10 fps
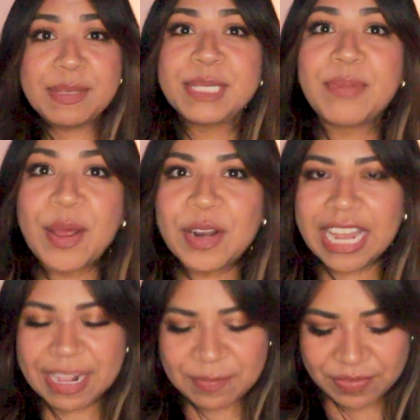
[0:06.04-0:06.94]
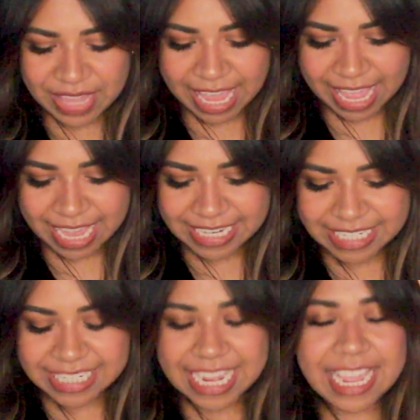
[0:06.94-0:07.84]
is Paola, and
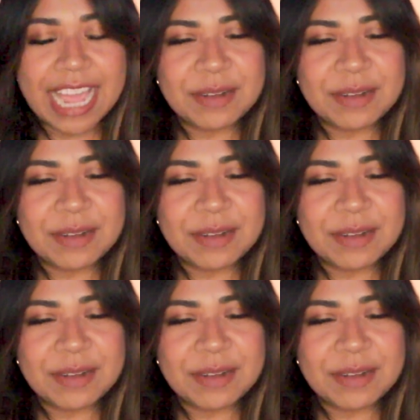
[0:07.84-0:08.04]
today